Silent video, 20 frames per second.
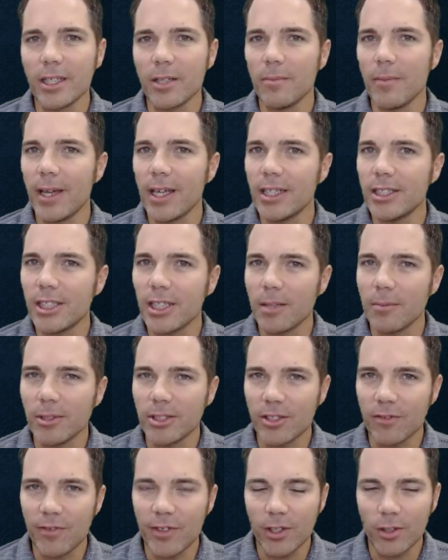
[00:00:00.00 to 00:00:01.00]
you're managing a
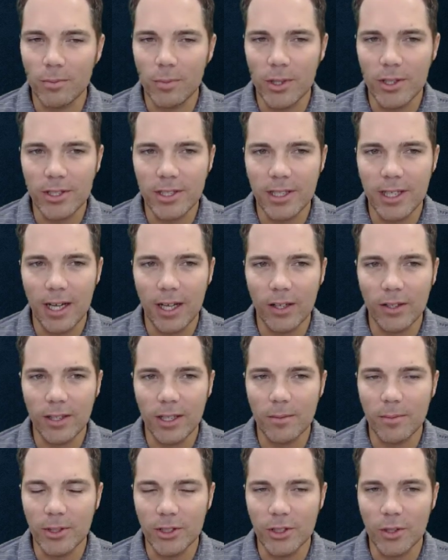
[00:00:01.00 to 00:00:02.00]
bunch of field personnel,
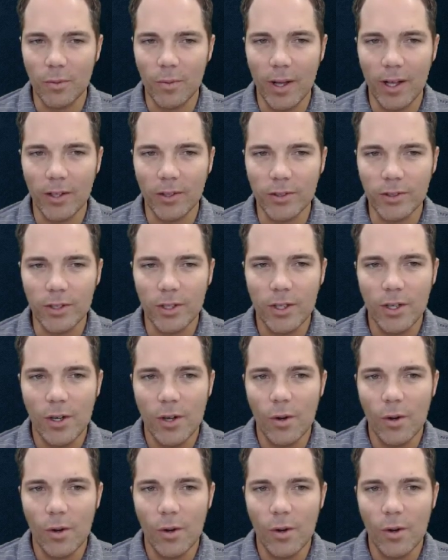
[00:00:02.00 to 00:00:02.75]
a bunch of wells,